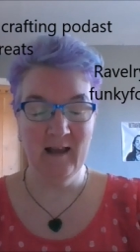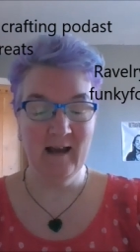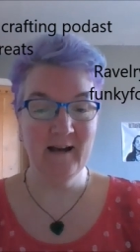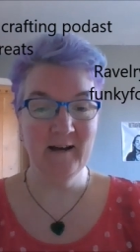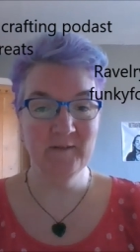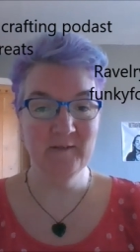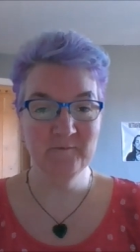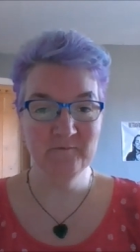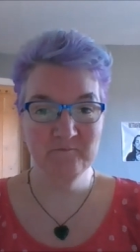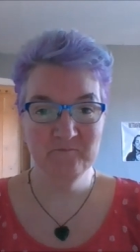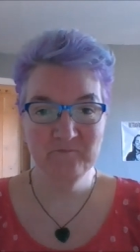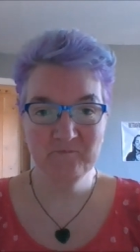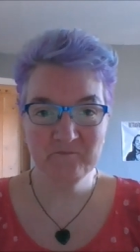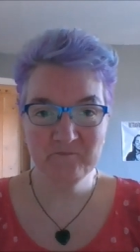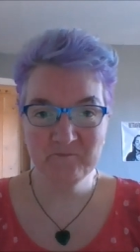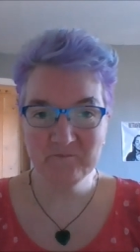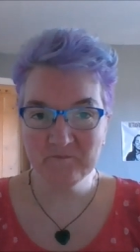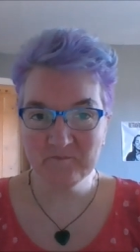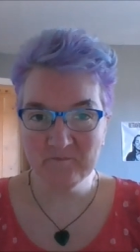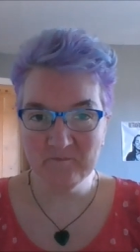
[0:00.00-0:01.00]
Um,
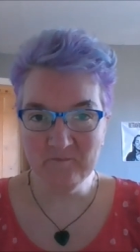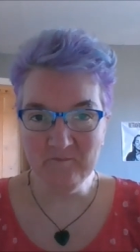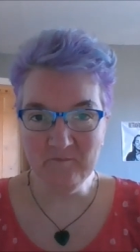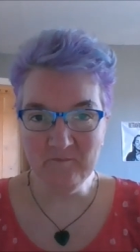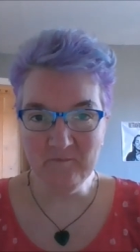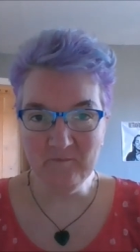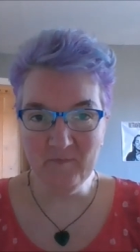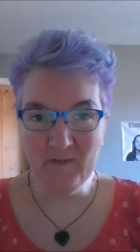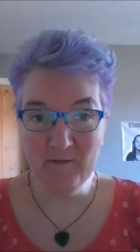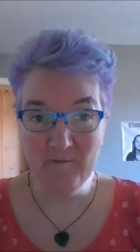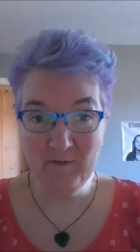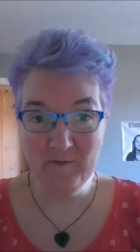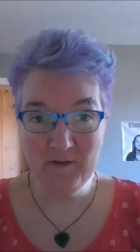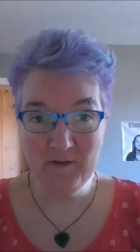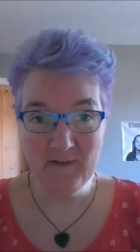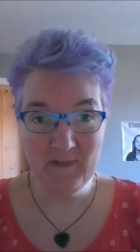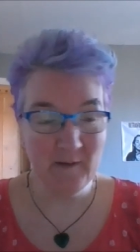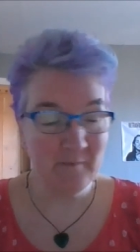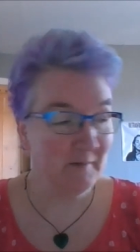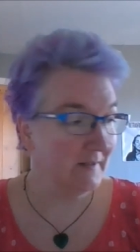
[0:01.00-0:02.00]

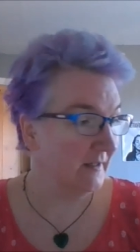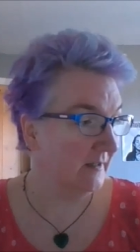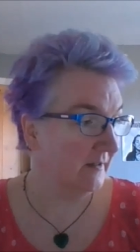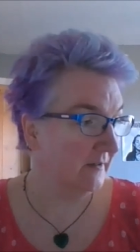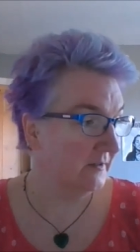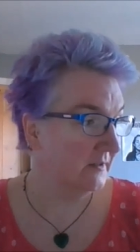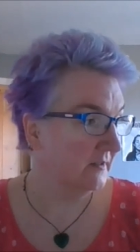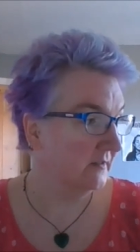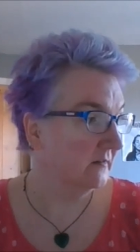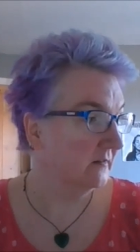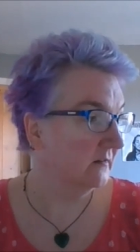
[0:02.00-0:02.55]
50th episode.